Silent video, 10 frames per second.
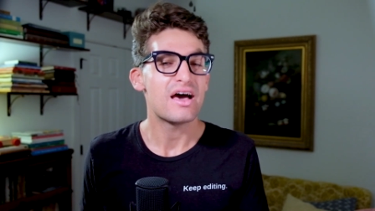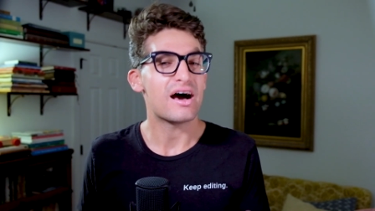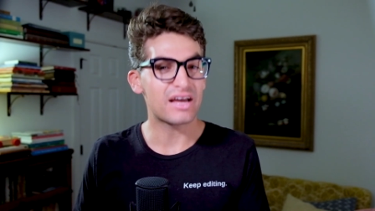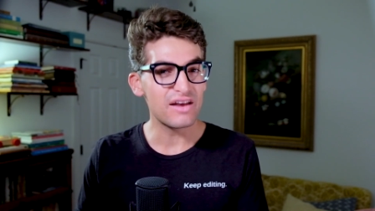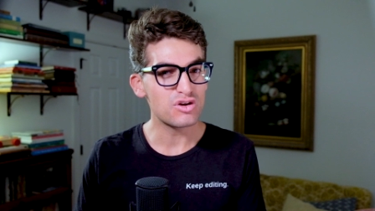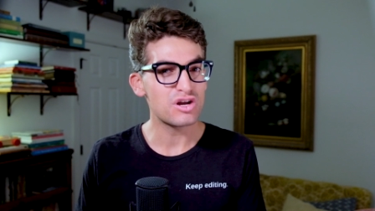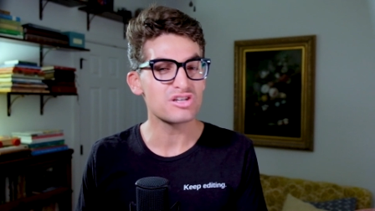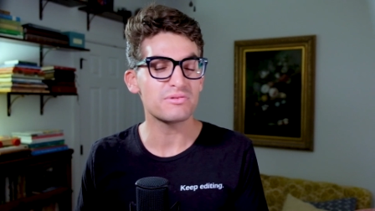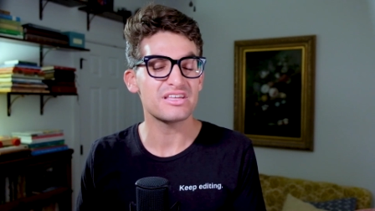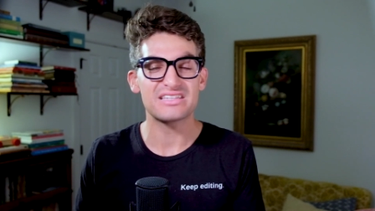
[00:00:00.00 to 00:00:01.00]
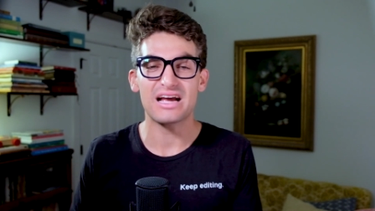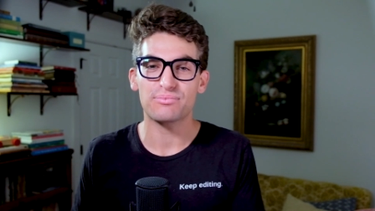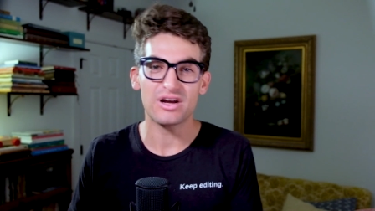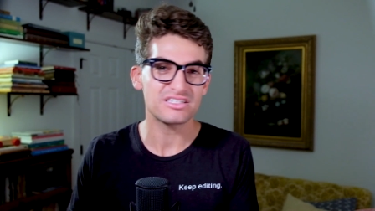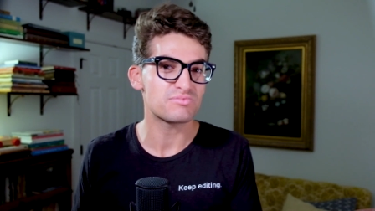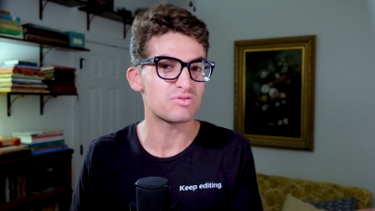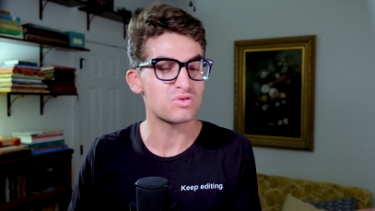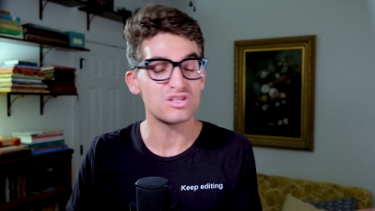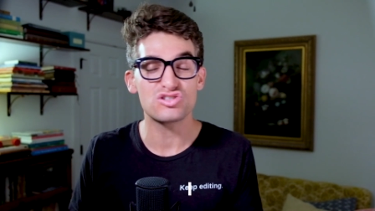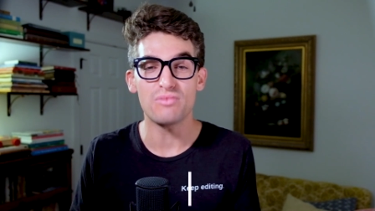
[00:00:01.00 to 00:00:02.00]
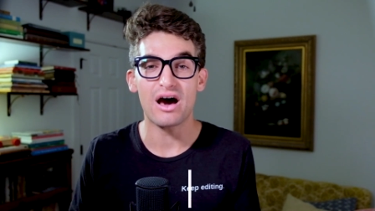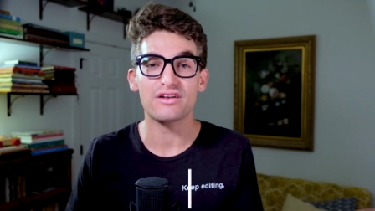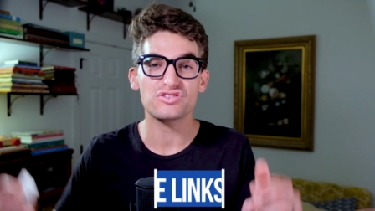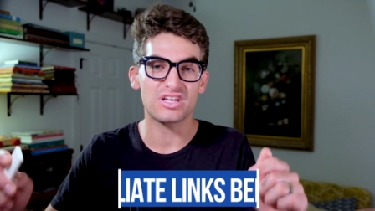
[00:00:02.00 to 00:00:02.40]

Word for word: Again, if you're curious about the exact prices between these two models,